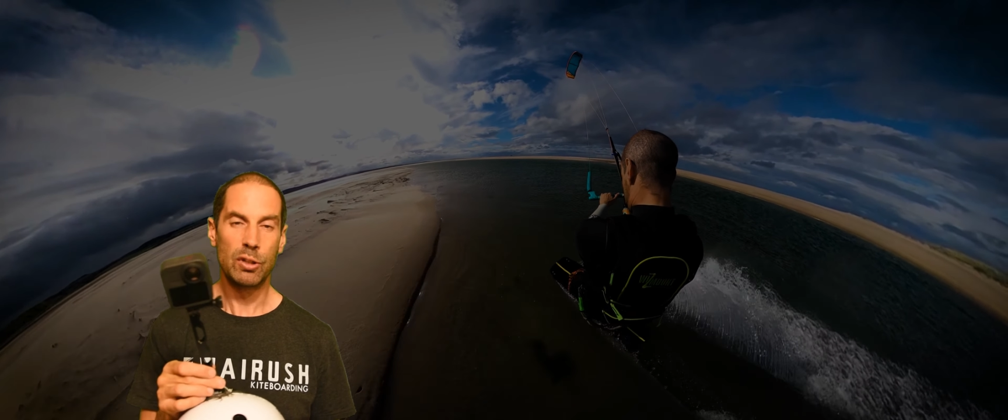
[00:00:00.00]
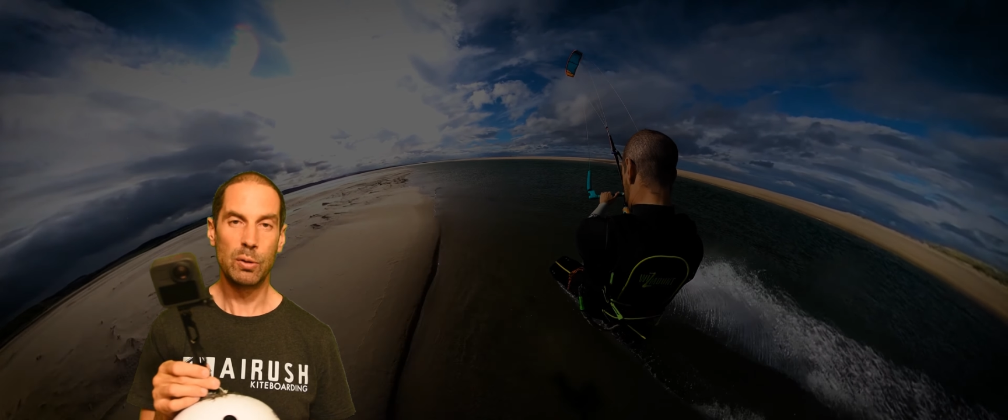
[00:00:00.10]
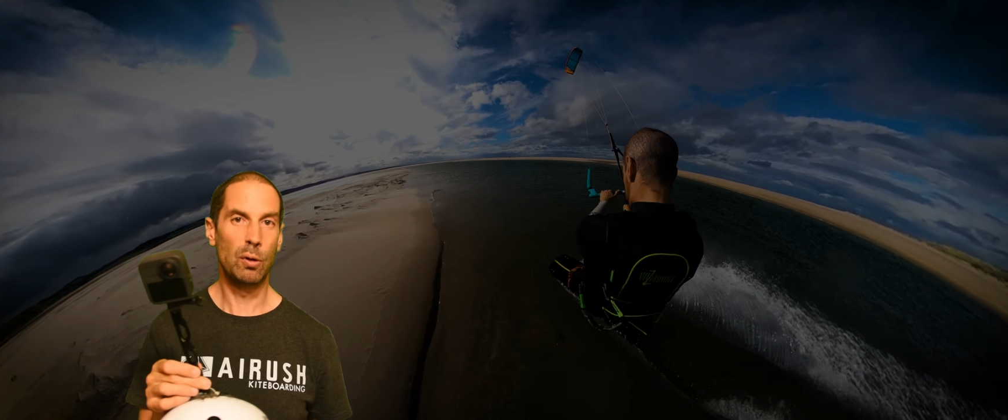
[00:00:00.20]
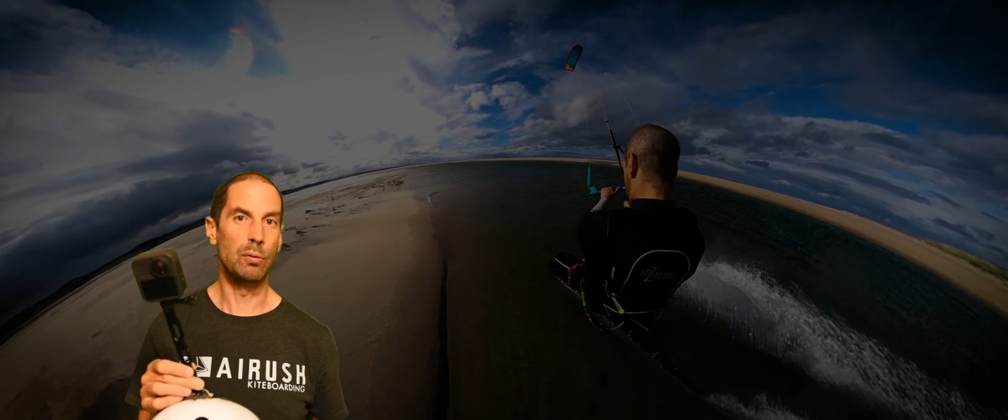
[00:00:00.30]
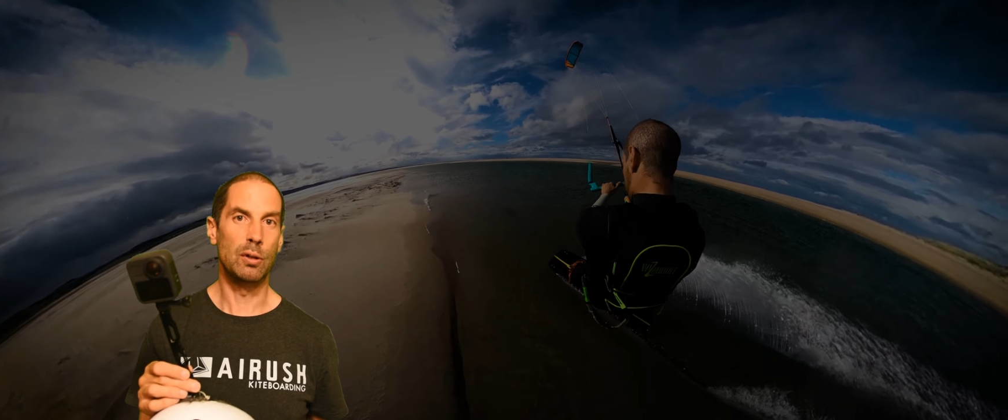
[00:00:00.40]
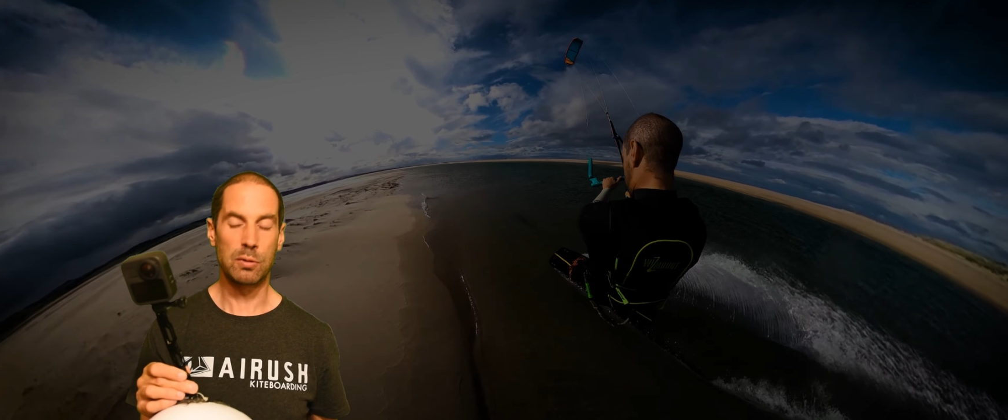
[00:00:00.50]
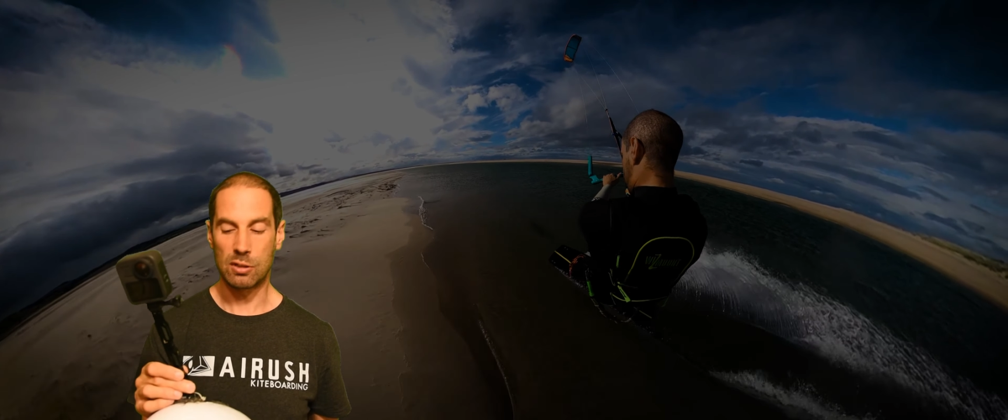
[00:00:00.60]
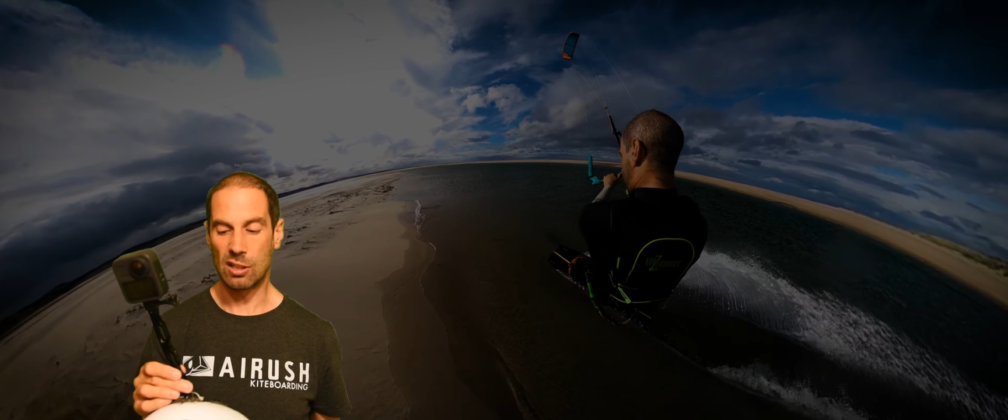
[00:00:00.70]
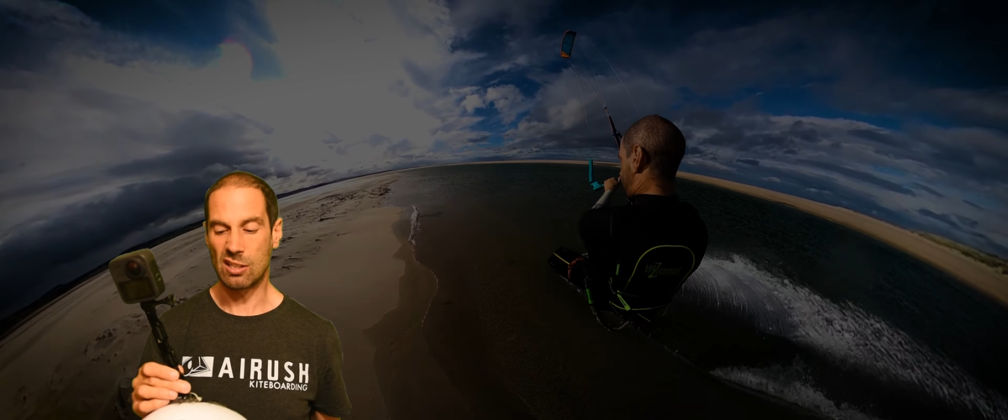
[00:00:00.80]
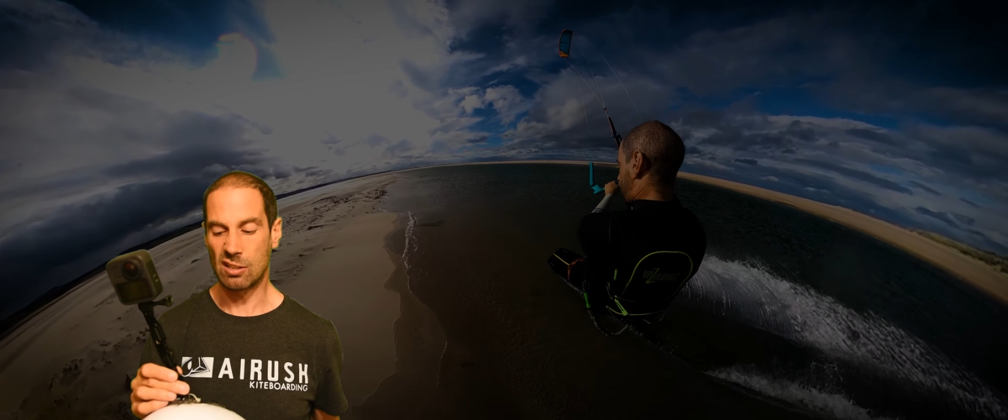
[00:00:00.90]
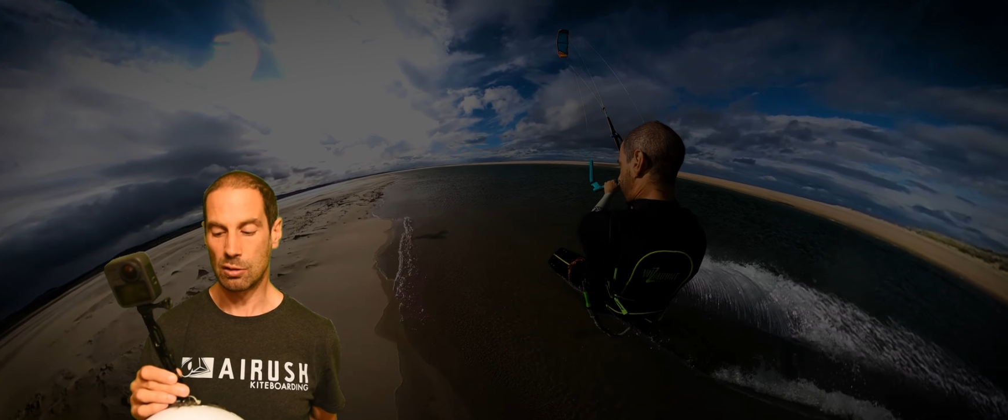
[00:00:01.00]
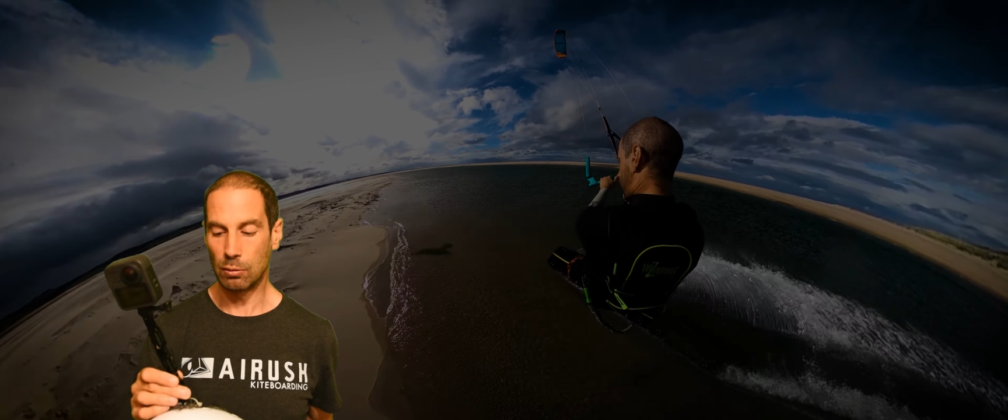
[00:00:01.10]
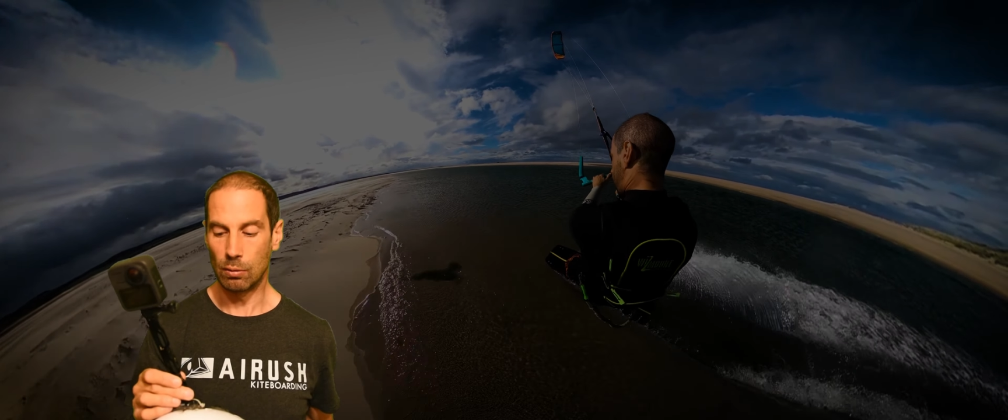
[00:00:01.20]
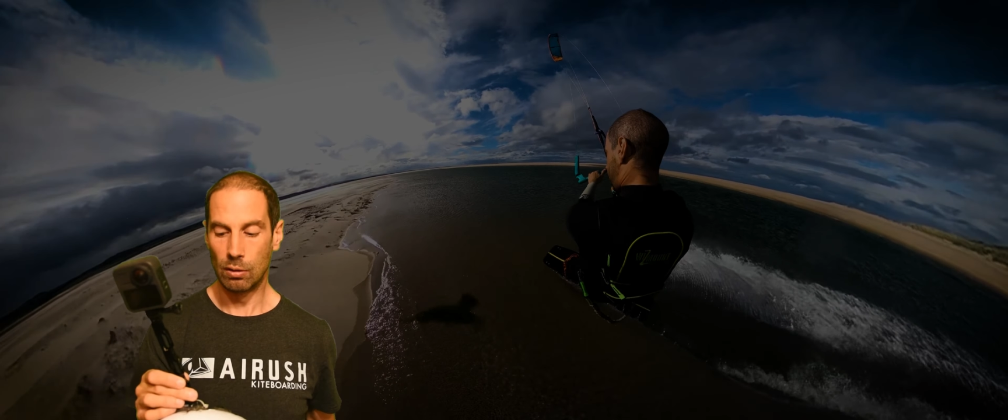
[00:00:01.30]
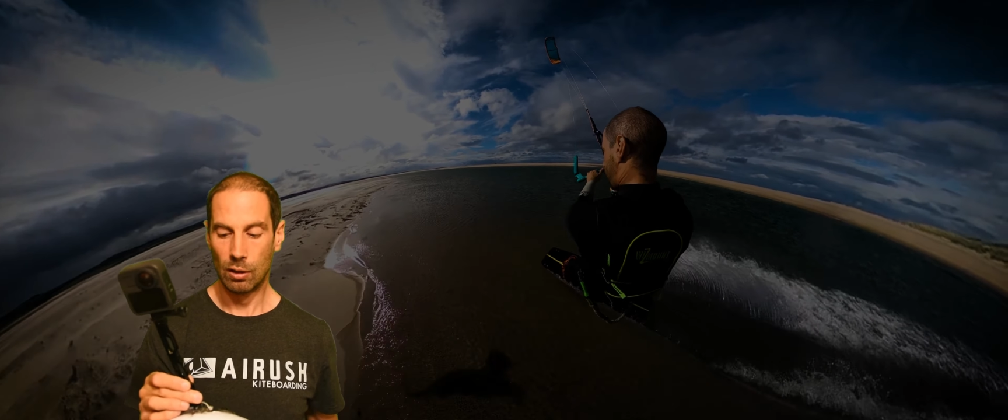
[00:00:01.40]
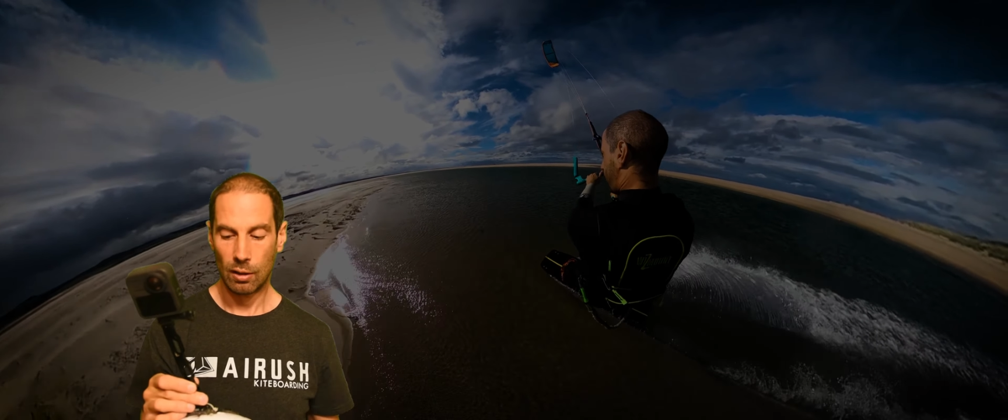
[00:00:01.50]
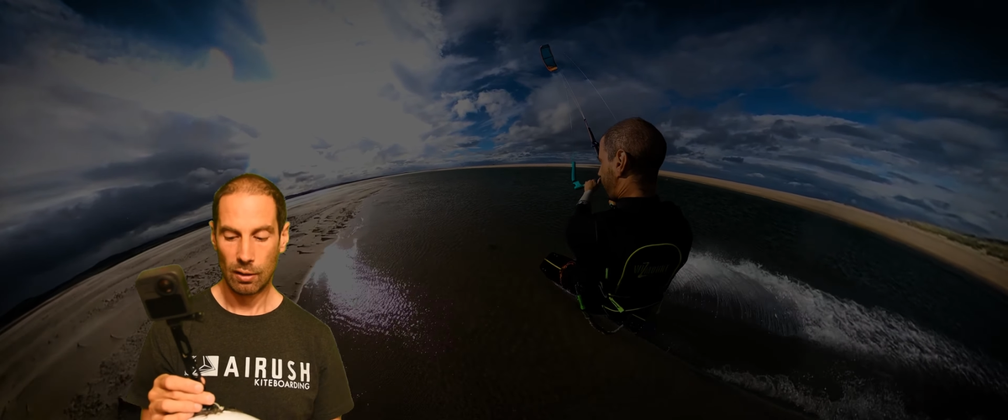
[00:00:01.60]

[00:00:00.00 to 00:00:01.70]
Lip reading: you won't notice this at all.